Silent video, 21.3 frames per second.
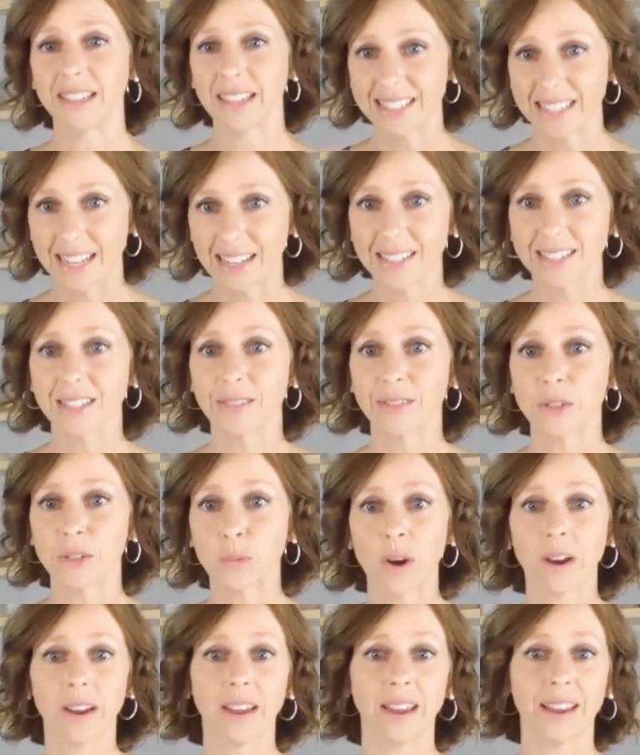Like, tell us if
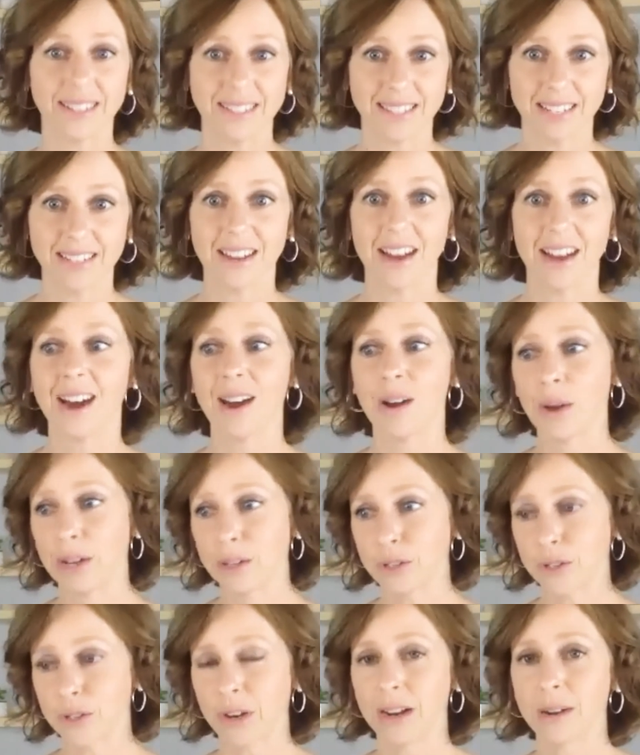it's working, is it not?
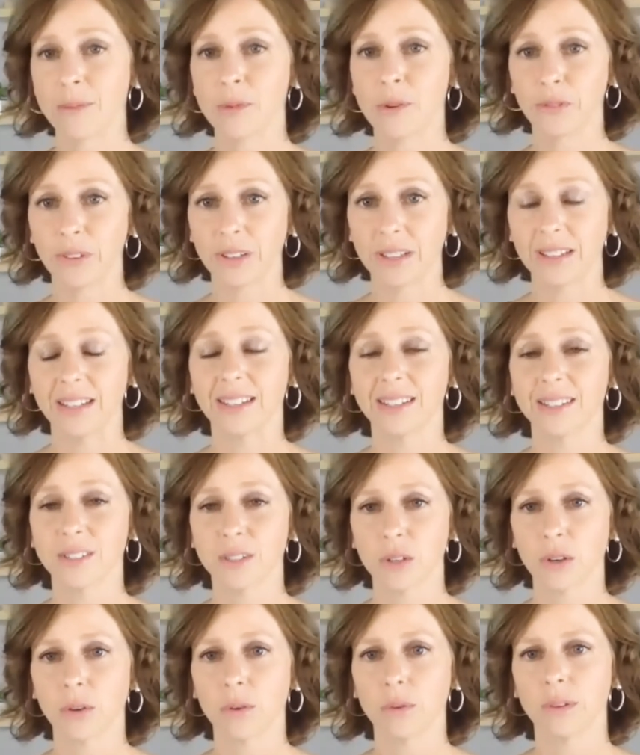How's your animal feeling?
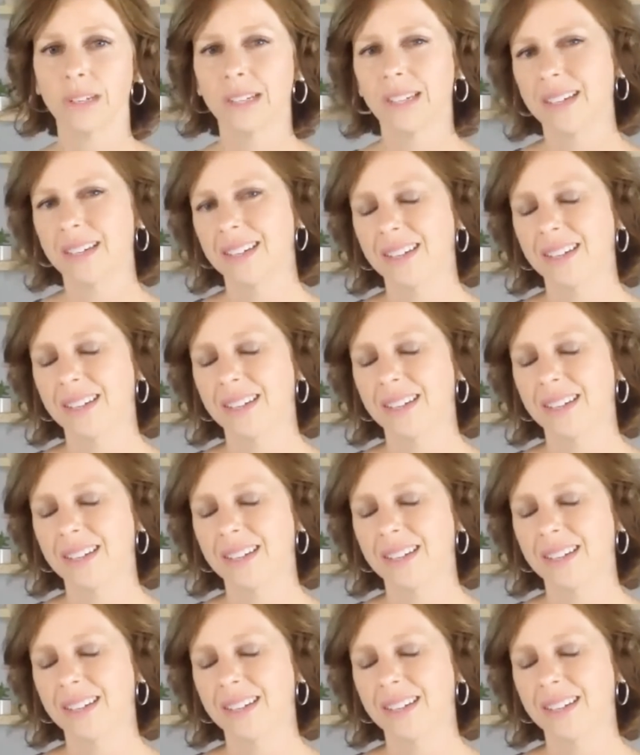So,